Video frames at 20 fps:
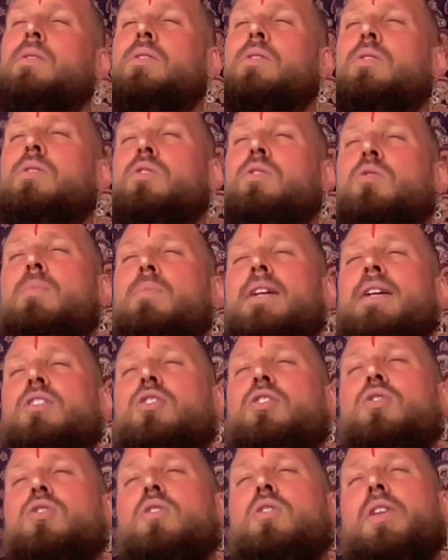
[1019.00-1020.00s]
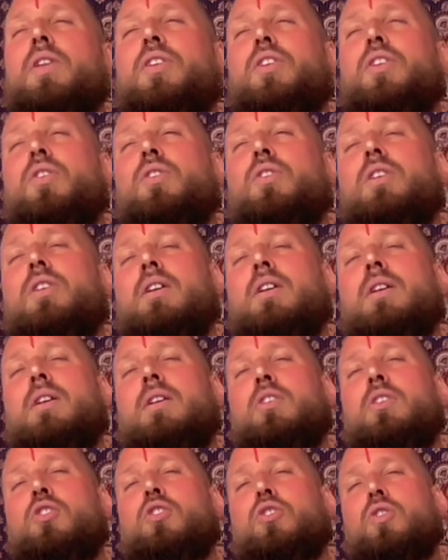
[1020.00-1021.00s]
So make sure that your
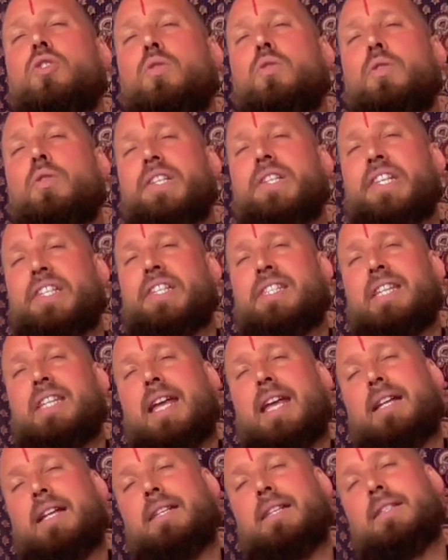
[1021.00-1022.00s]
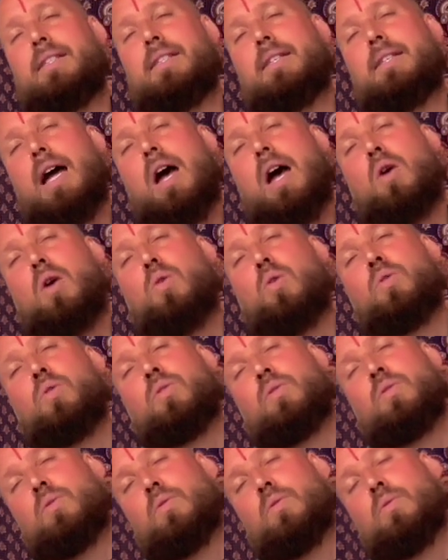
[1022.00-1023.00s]
shoulders are staying
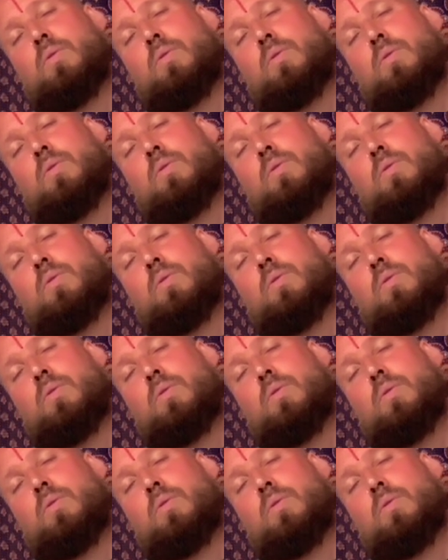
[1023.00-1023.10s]
down.